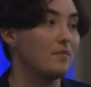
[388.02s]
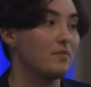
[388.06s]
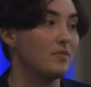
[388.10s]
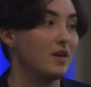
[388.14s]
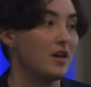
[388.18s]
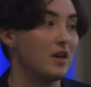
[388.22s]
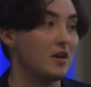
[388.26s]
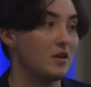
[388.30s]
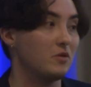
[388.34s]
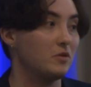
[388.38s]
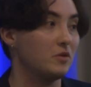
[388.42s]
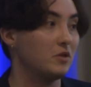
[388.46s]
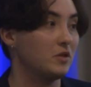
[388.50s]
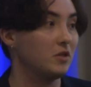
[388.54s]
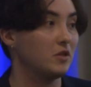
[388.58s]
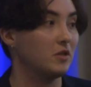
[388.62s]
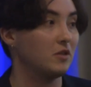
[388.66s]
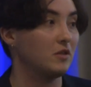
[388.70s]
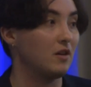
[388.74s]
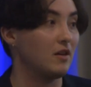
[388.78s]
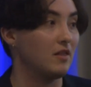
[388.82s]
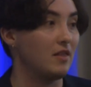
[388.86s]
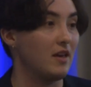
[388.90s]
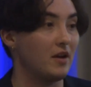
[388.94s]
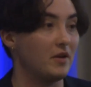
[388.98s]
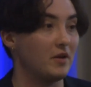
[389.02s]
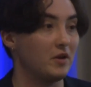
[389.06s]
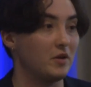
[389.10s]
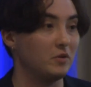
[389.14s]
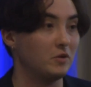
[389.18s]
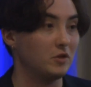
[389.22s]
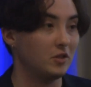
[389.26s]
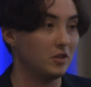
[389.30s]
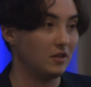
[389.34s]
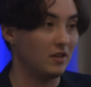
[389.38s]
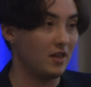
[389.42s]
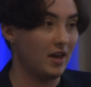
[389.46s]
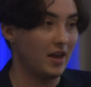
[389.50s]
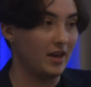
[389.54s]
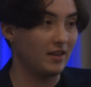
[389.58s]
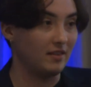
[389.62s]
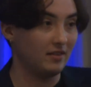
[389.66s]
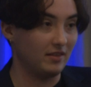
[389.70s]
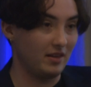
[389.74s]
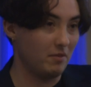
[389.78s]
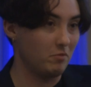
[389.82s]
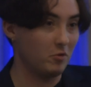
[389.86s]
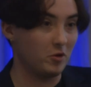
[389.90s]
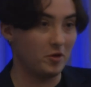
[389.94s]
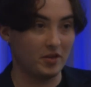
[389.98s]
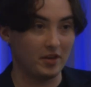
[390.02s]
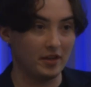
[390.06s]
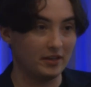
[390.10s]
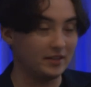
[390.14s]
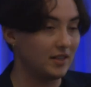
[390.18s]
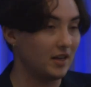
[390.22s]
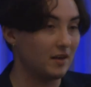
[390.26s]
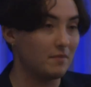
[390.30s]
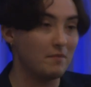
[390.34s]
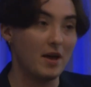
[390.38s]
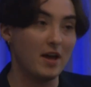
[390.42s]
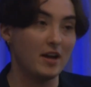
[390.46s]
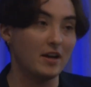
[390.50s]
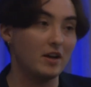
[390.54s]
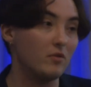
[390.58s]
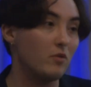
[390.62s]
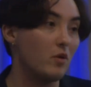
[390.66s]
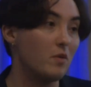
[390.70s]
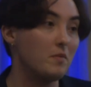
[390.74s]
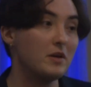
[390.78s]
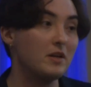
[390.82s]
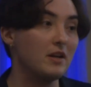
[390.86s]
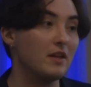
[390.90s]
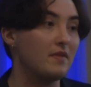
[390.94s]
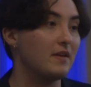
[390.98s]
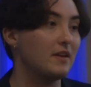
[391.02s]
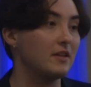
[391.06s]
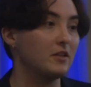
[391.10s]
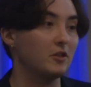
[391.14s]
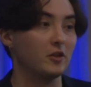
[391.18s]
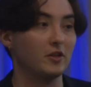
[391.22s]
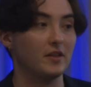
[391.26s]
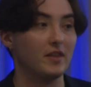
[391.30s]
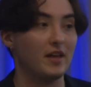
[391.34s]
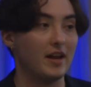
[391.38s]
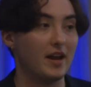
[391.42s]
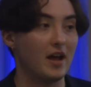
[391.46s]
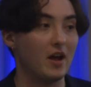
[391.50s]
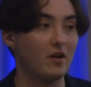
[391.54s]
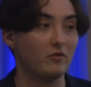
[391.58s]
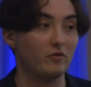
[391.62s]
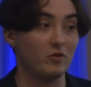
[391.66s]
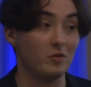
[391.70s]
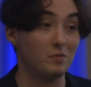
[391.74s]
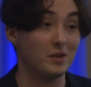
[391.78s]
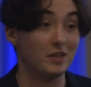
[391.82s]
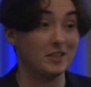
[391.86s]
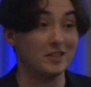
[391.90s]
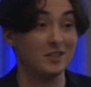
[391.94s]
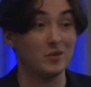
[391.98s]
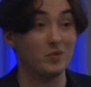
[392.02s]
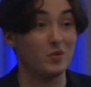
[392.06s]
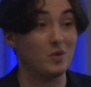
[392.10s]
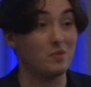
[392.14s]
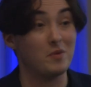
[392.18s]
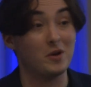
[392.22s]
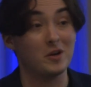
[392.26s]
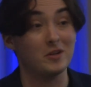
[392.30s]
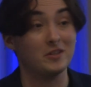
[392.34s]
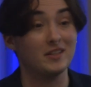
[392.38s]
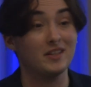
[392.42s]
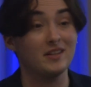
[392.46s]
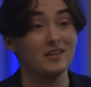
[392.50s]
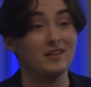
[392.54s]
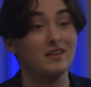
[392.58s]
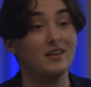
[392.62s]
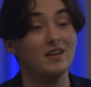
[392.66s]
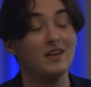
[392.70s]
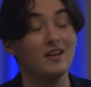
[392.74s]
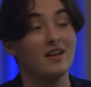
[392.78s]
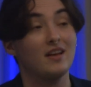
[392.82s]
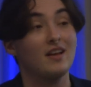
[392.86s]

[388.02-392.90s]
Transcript: they used to allow you to like label things like man and woman, and they took that out and replaced it with person.